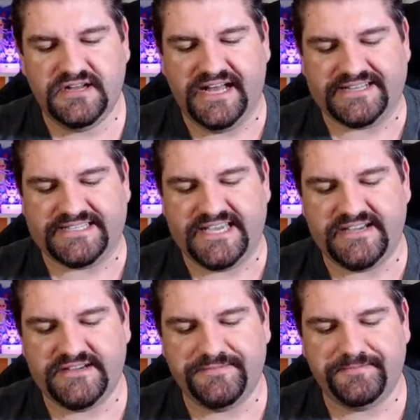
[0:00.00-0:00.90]
i
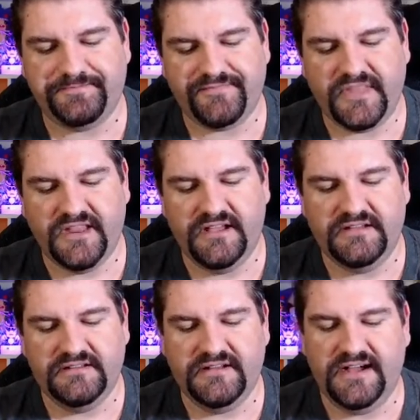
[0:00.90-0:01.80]
take it.
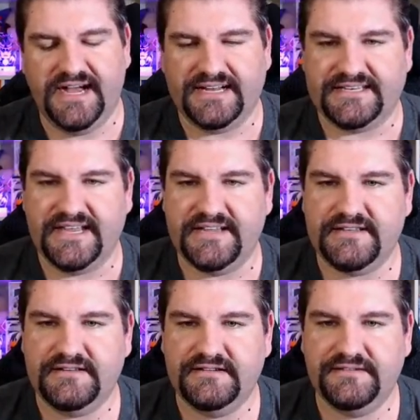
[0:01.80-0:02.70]
i take it.